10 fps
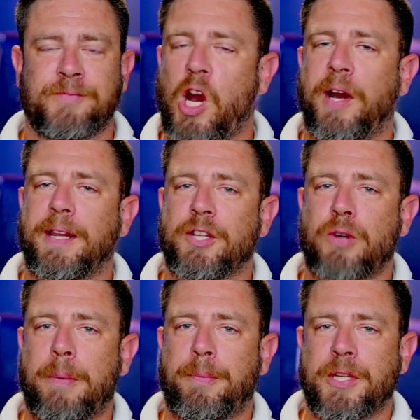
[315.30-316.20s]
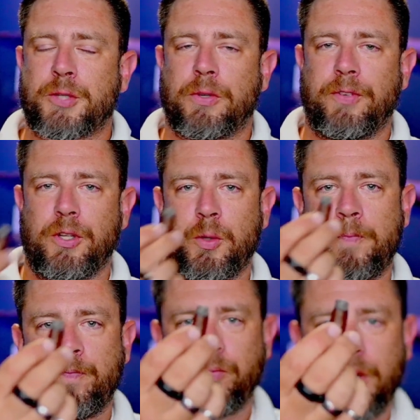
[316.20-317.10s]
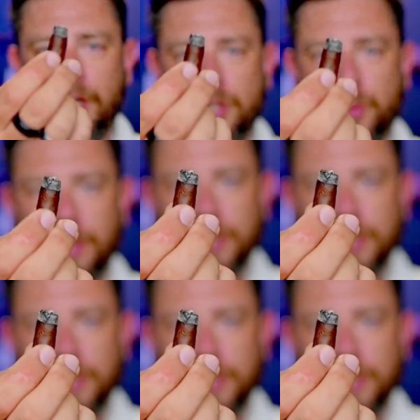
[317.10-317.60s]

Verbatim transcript: All right, let's wrap up this review. Here's what the